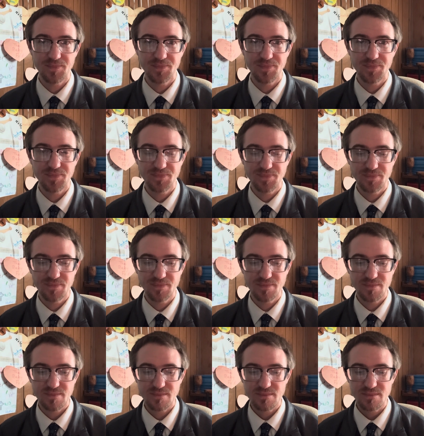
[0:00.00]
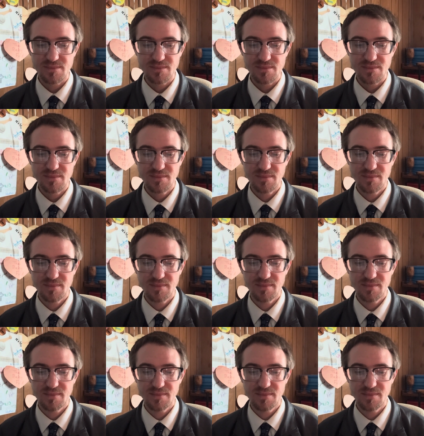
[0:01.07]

(no one is talking)